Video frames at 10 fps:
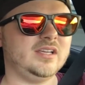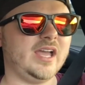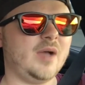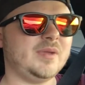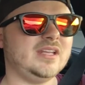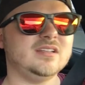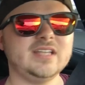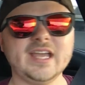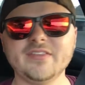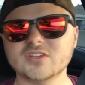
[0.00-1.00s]
Yeah, I mean,
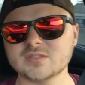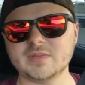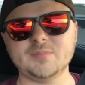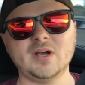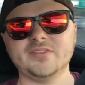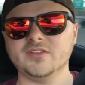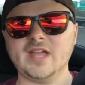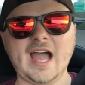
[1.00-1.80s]
yeah, there's some people out there that